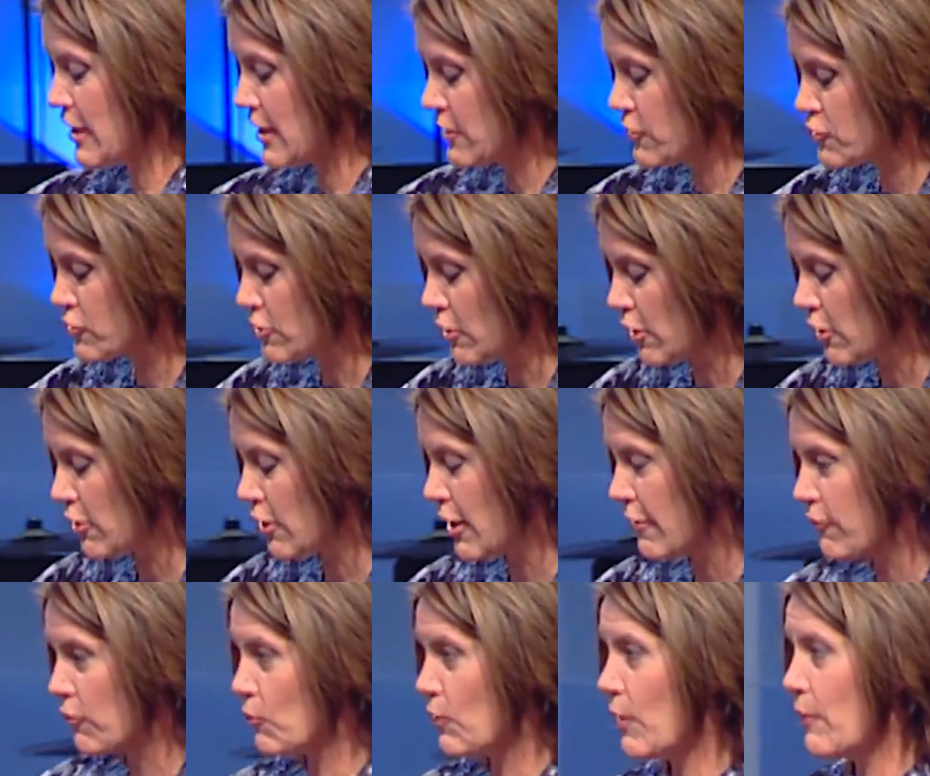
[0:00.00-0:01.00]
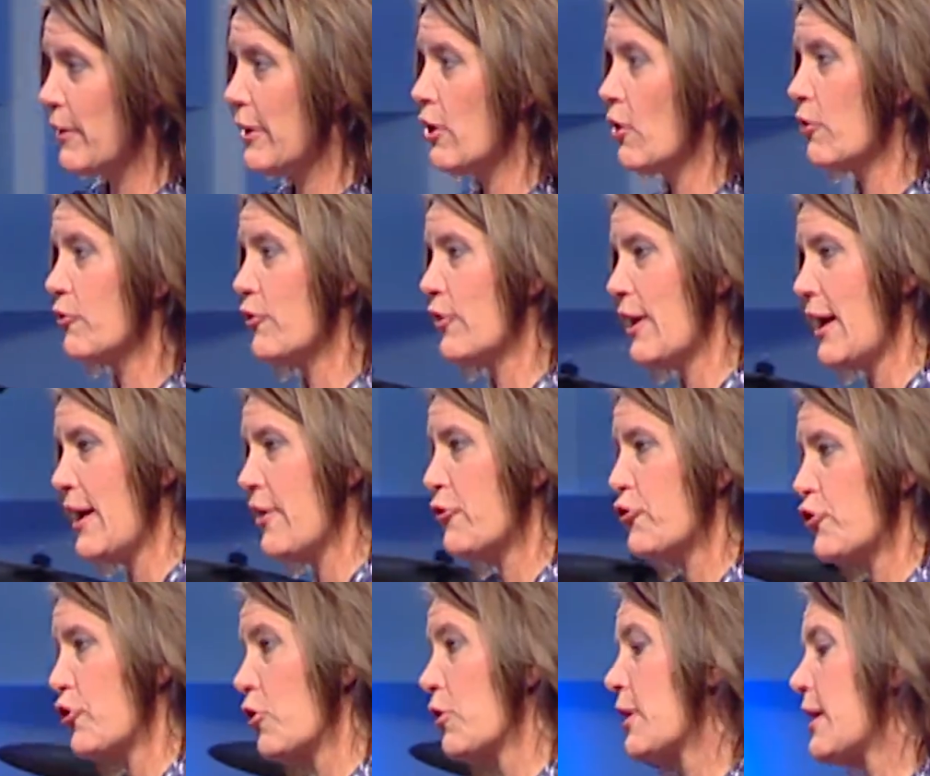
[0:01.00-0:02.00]
he started off in what we know today as
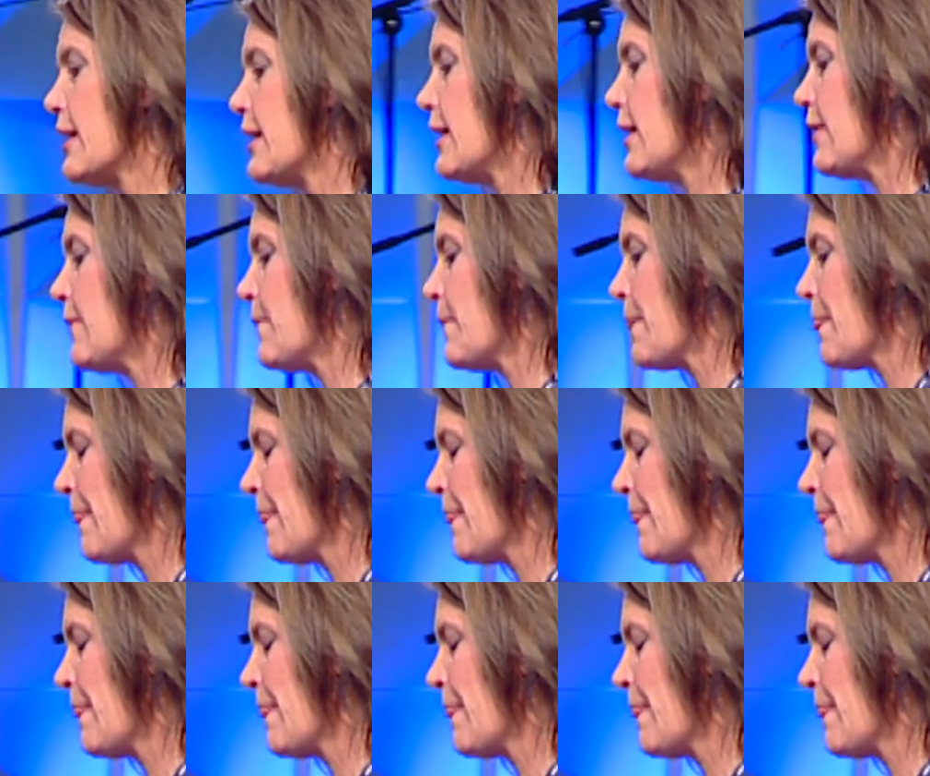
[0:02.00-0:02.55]
Turkey.